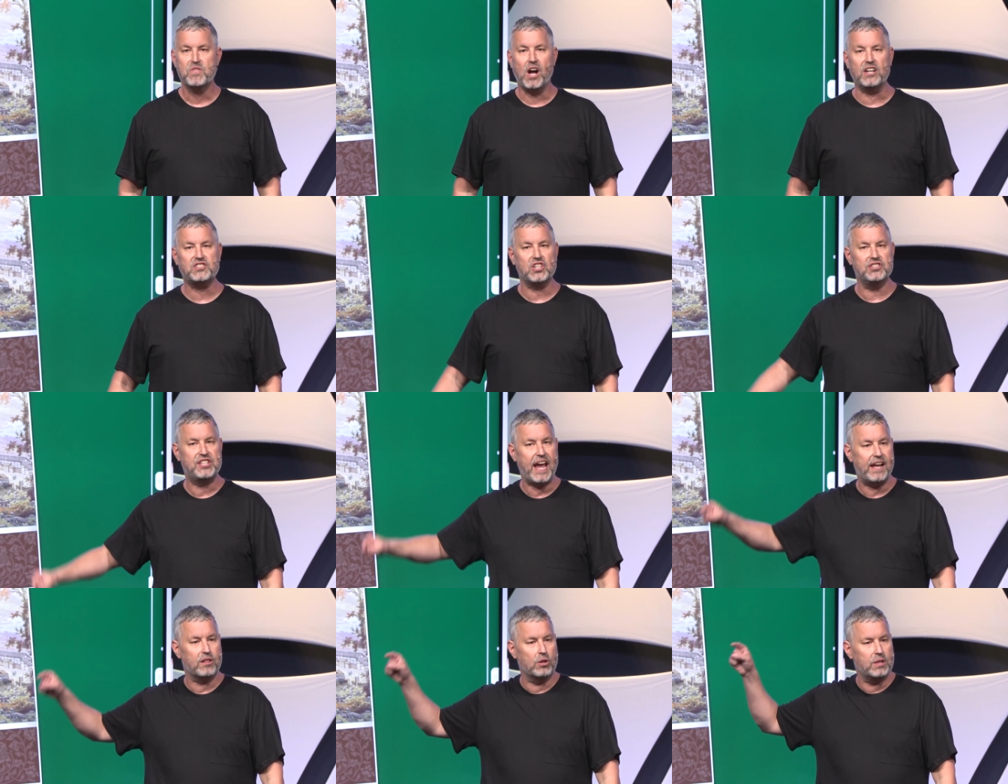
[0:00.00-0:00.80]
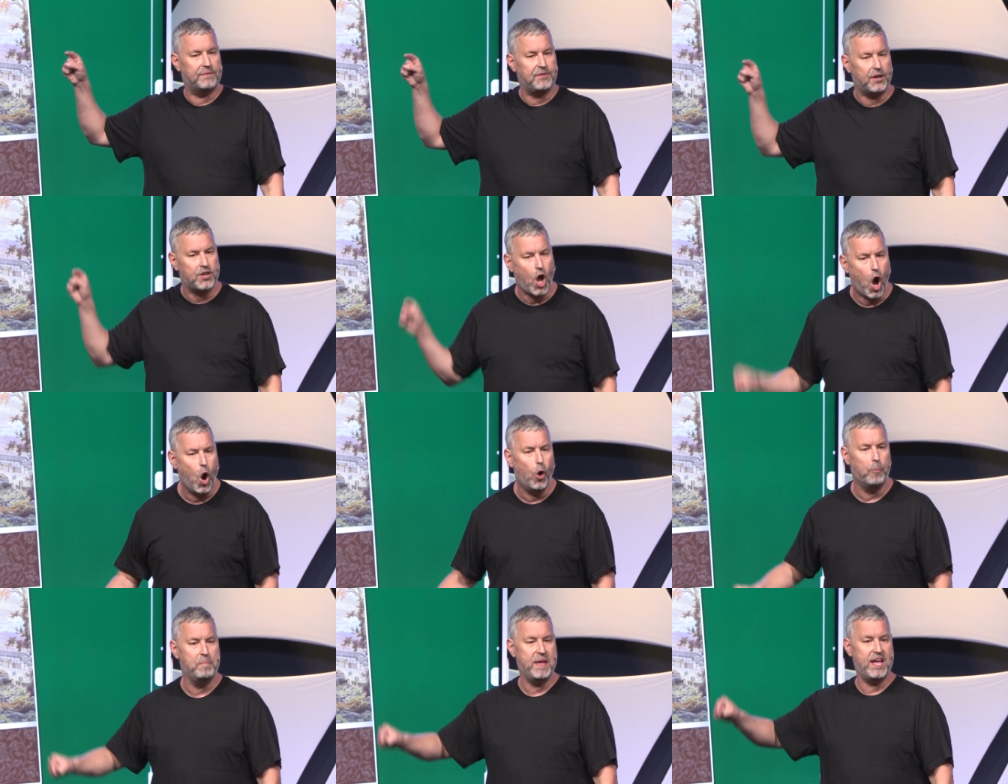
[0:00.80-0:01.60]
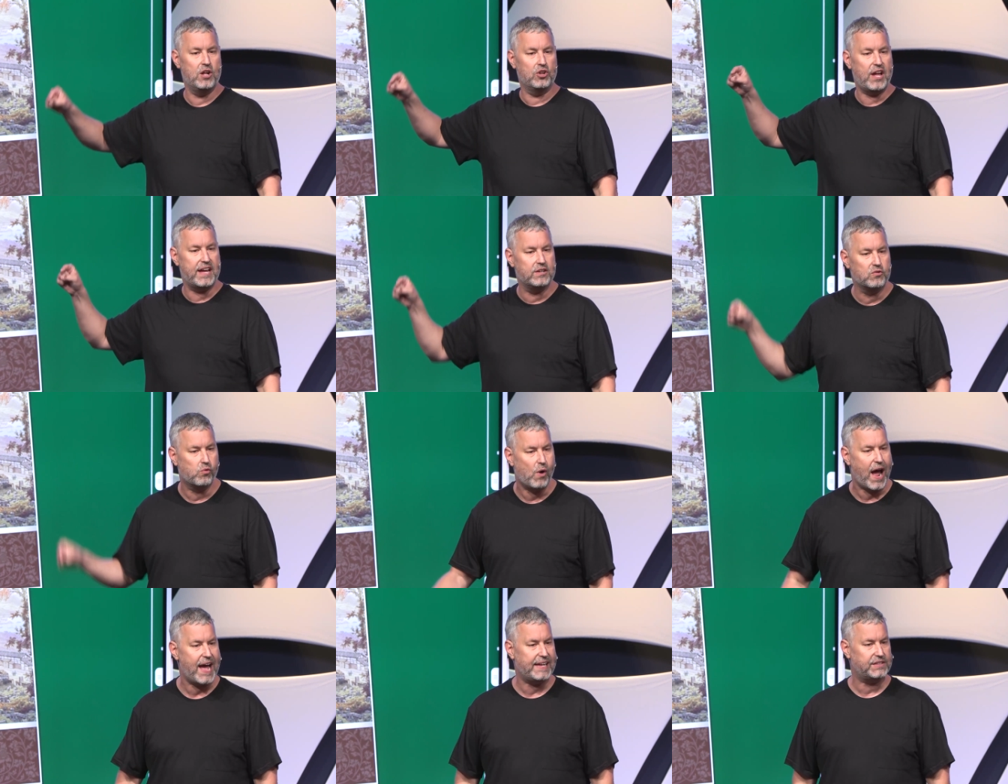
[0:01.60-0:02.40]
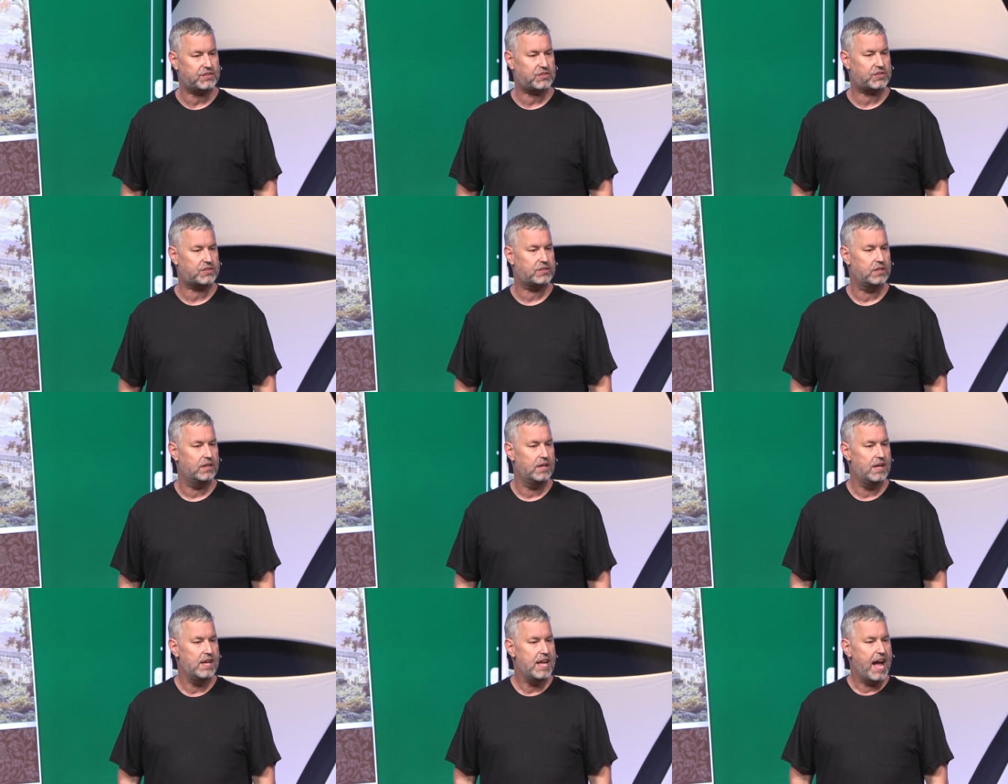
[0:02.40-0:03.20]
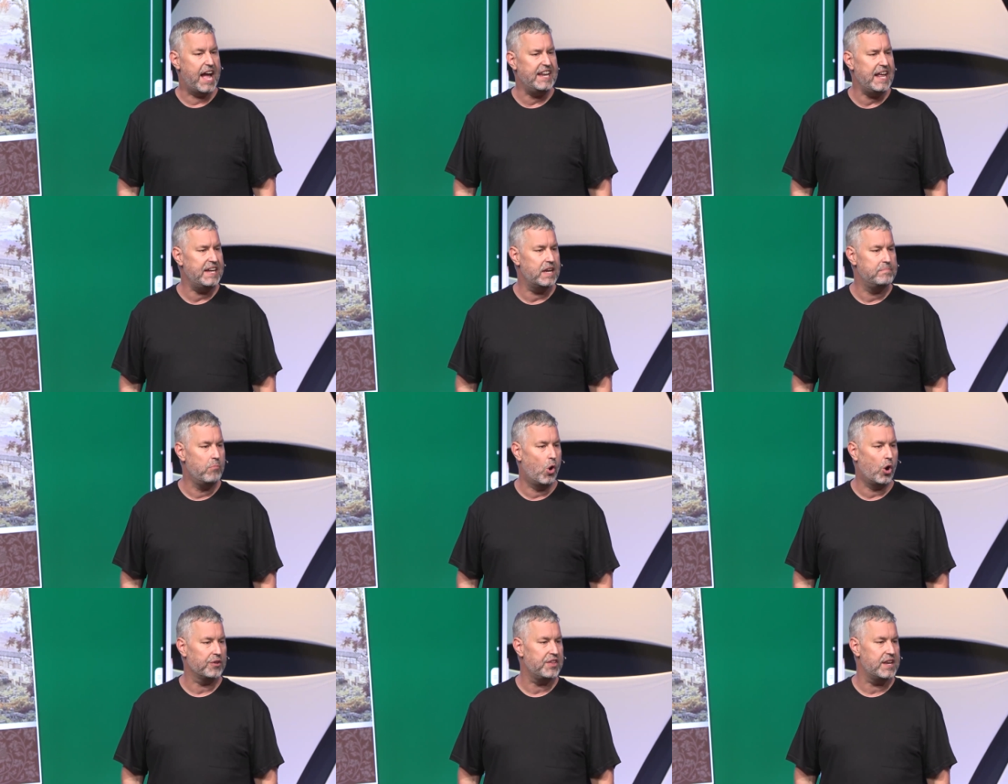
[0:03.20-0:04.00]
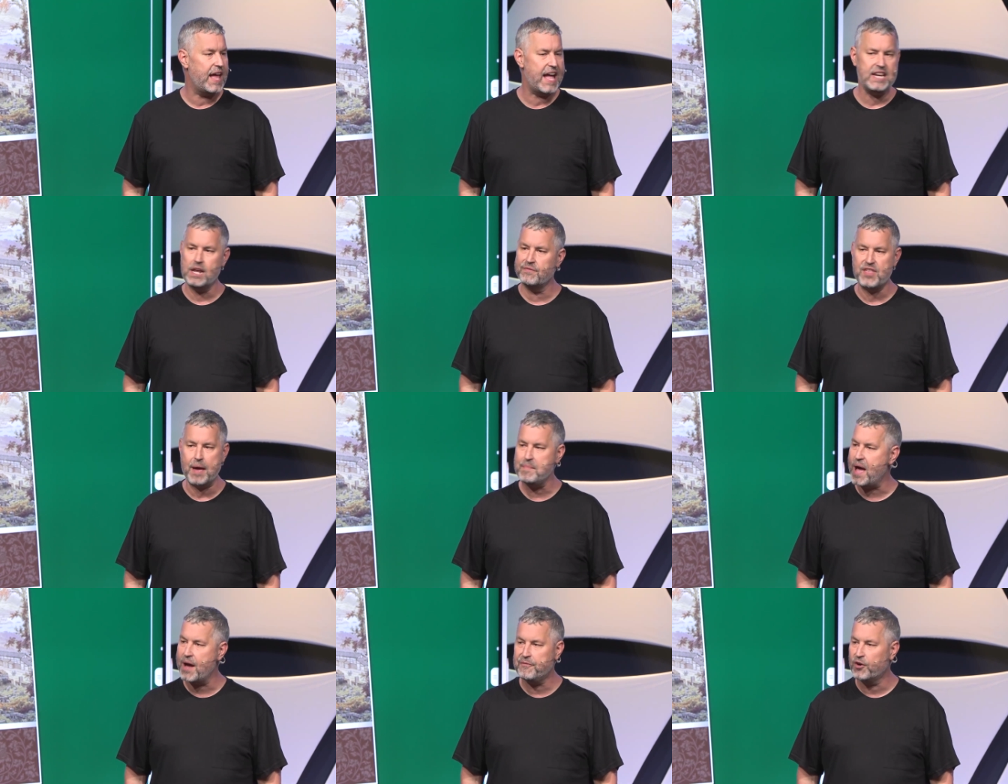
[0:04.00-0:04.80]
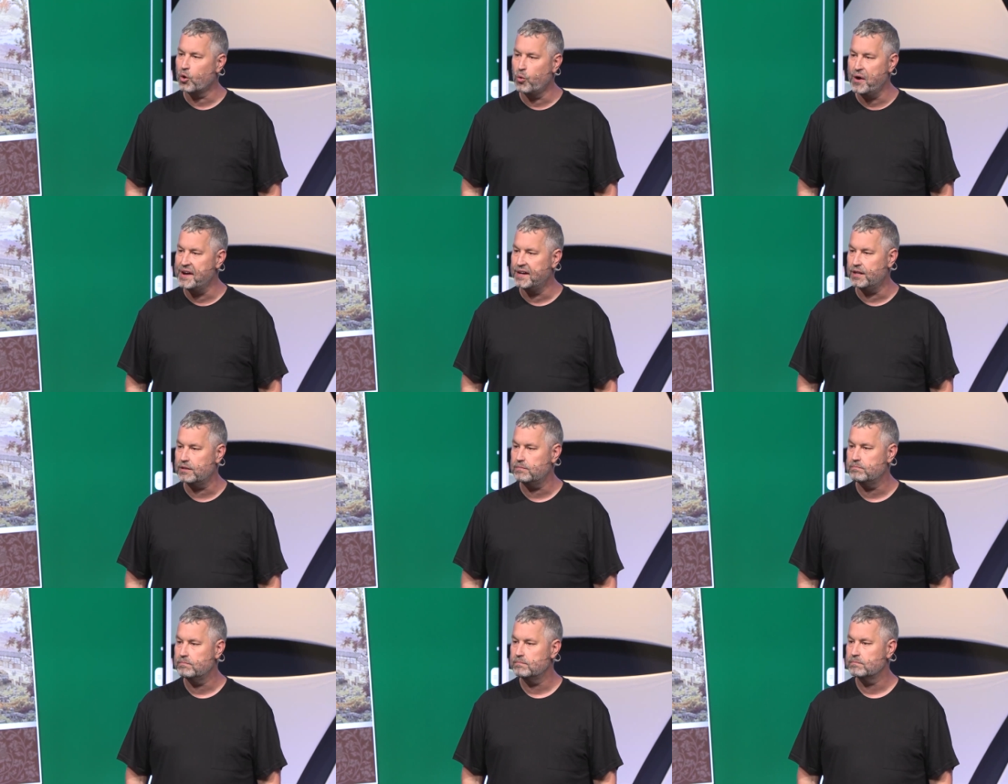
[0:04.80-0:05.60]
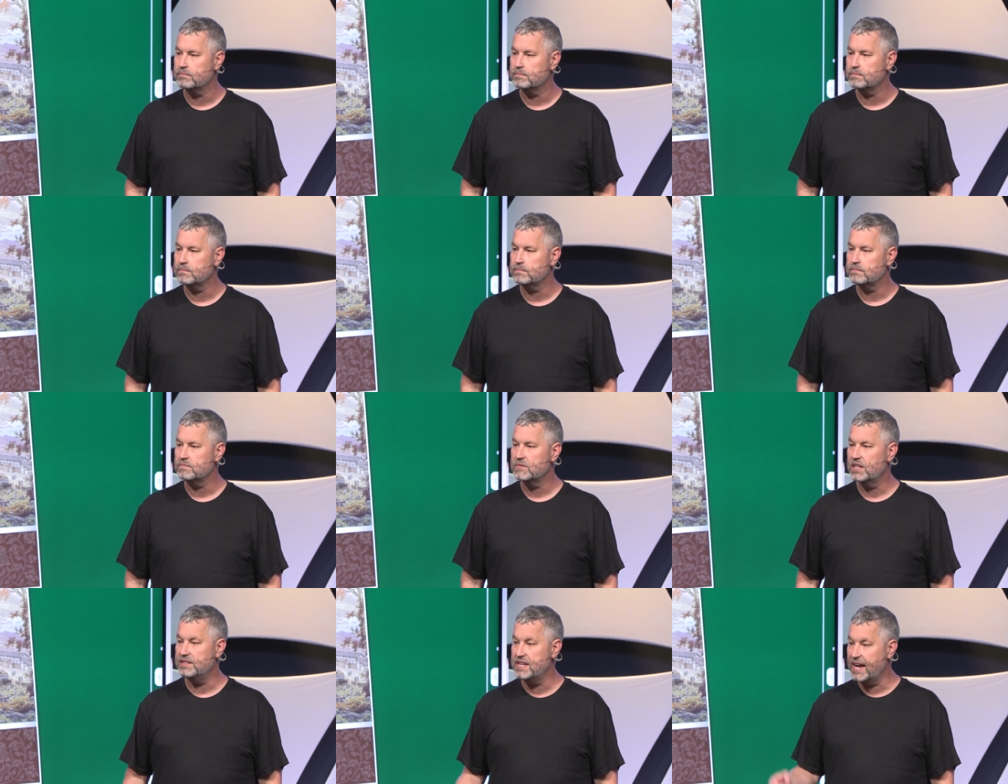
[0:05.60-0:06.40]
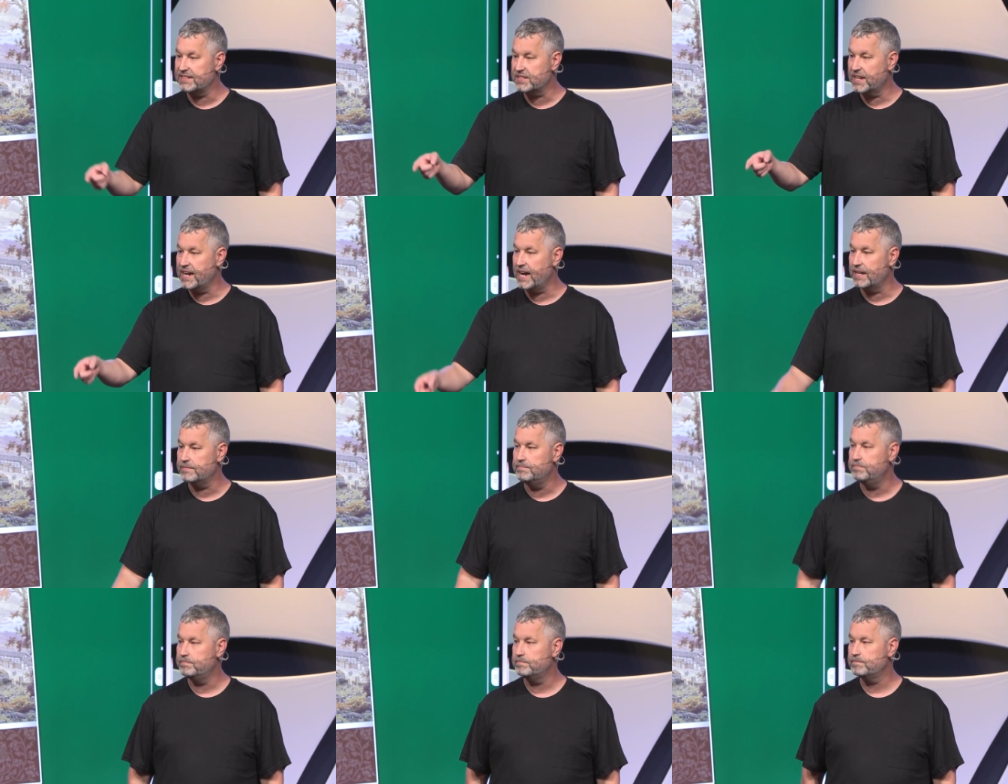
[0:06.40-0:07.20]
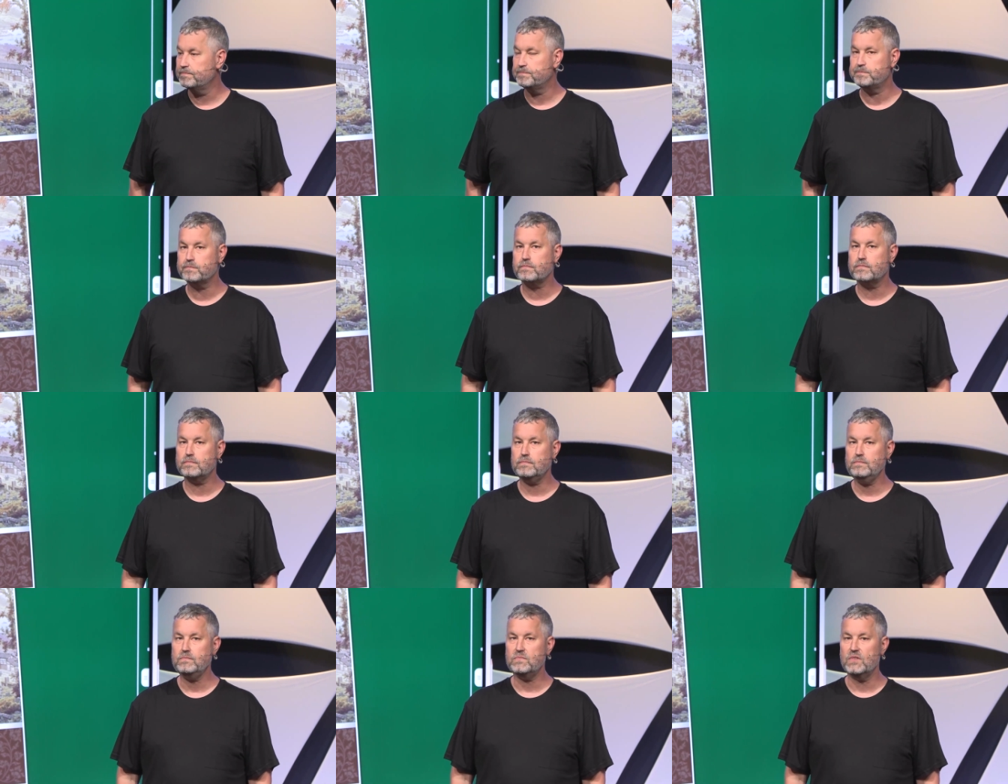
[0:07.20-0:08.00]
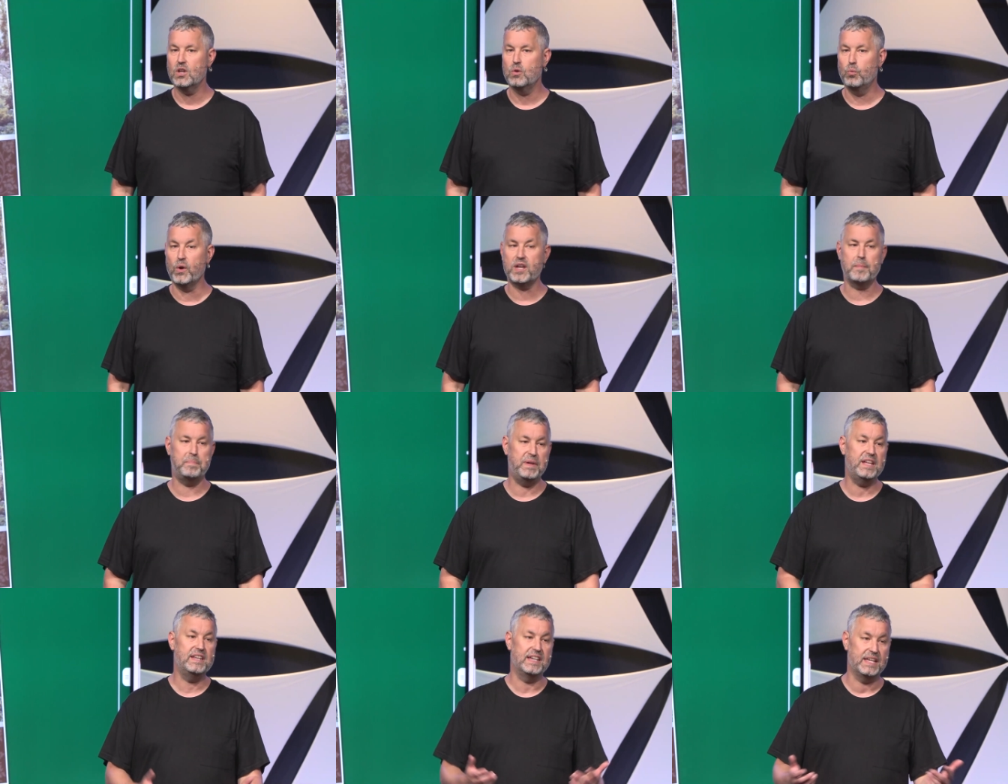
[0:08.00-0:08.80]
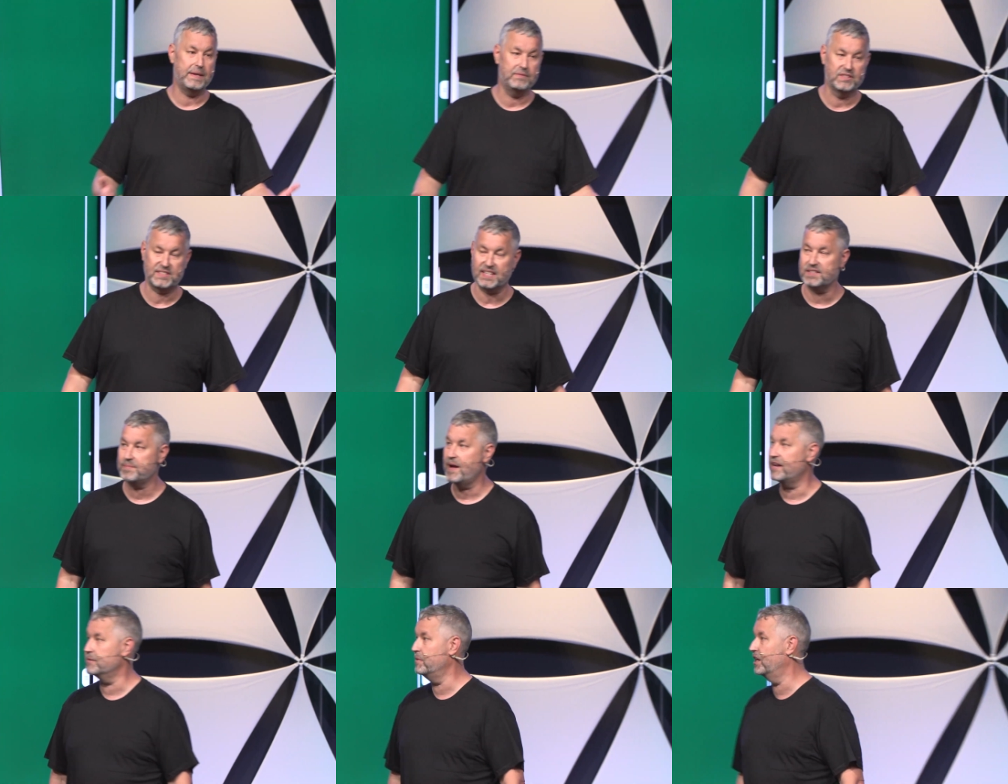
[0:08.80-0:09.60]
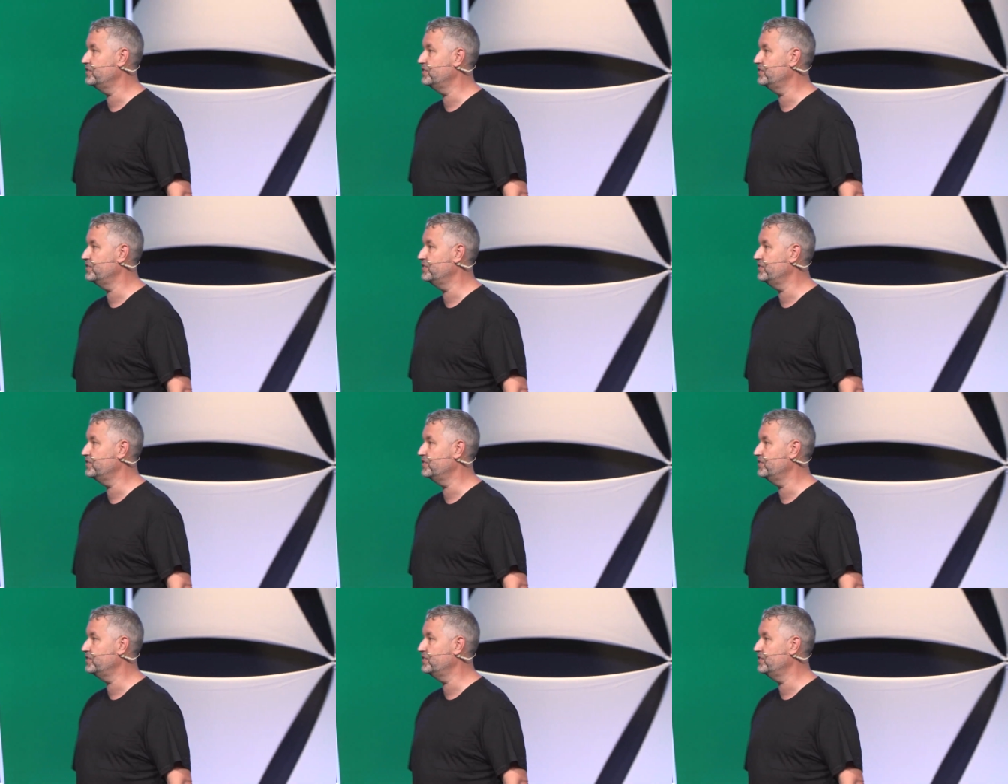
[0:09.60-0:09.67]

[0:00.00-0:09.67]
Hudson Taylor lived on oatmeal and rice, and he did more than any of them ever will in the eyes of God. Wikipedia even says about him